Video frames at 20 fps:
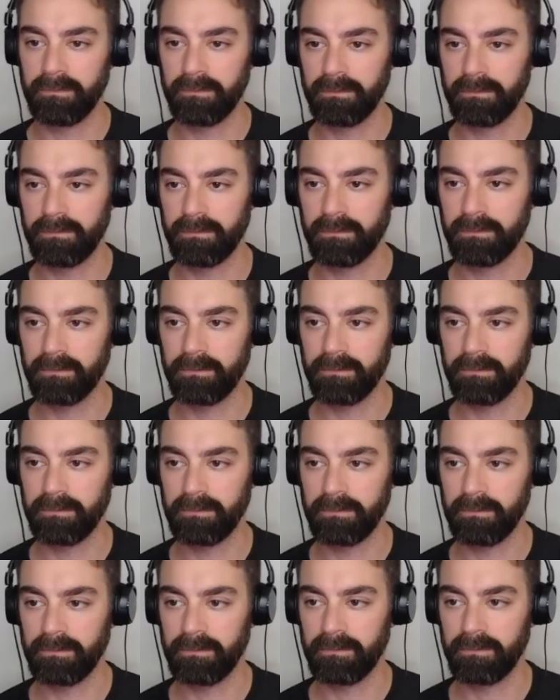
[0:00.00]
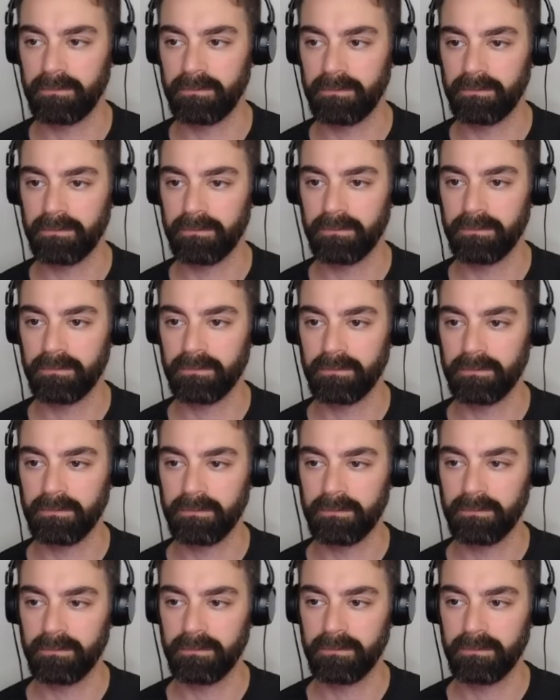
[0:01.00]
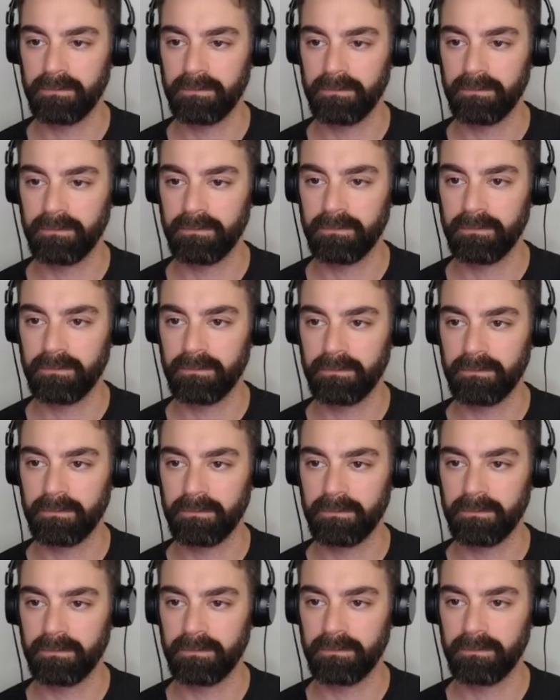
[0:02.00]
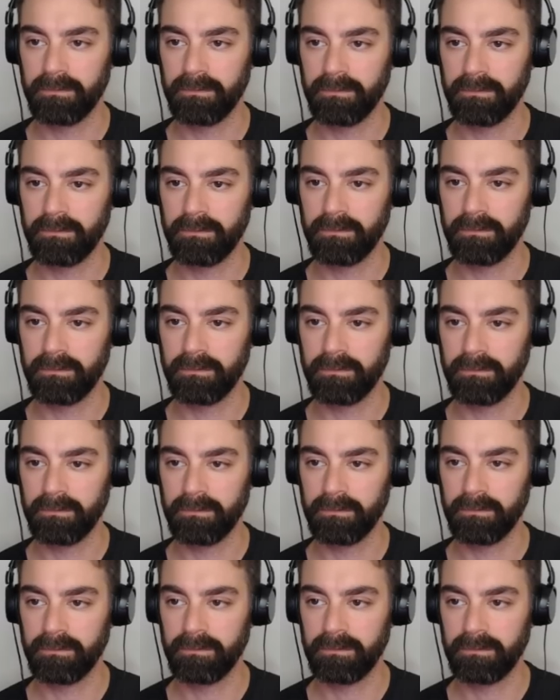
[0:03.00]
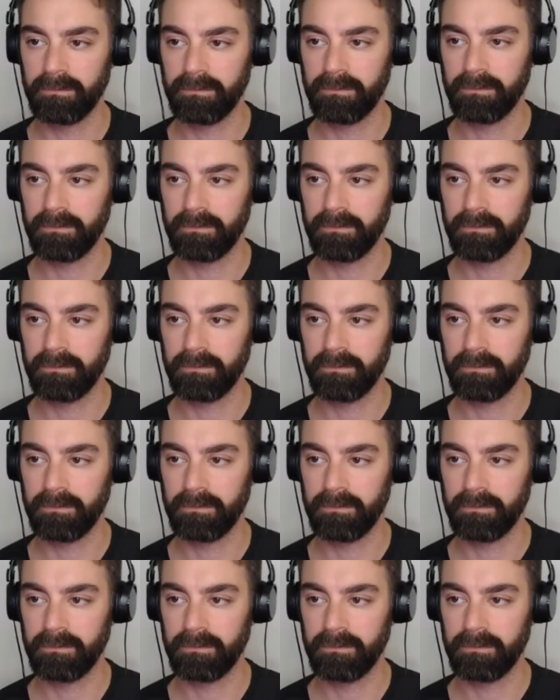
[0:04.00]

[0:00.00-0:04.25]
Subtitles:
This person isn't speaking.